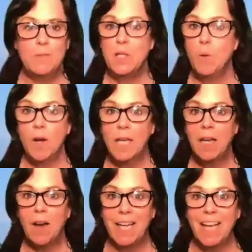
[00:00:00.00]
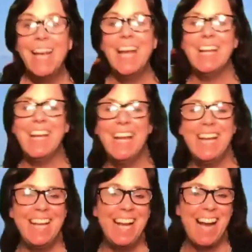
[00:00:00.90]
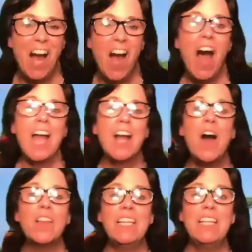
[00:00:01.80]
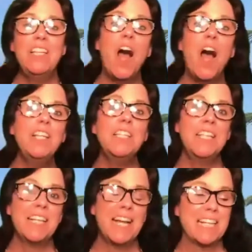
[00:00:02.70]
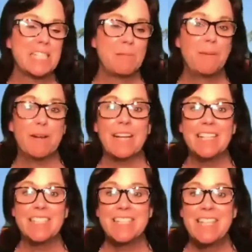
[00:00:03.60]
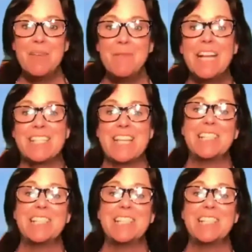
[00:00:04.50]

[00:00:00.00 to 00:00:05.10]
working on it. I call it an onion experience. Does that make sense? An onion